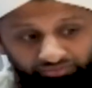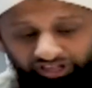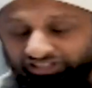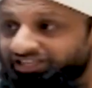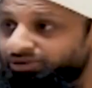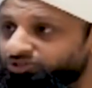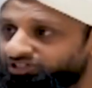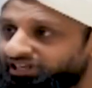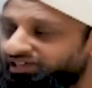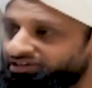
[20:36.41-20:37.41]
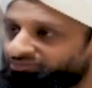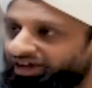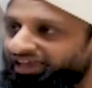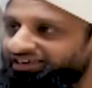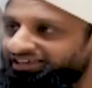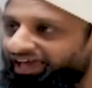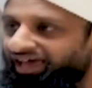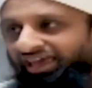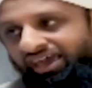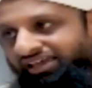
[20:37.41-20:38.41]
Because he was dealing in my
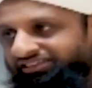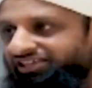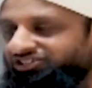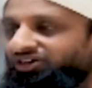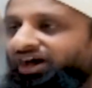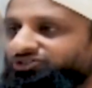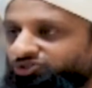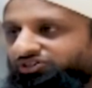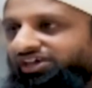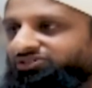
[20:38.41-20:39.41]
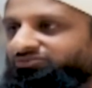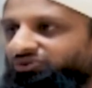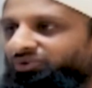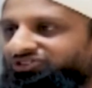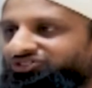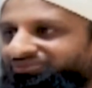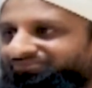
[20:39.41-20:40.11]
area, and that's the I had to take some revenge.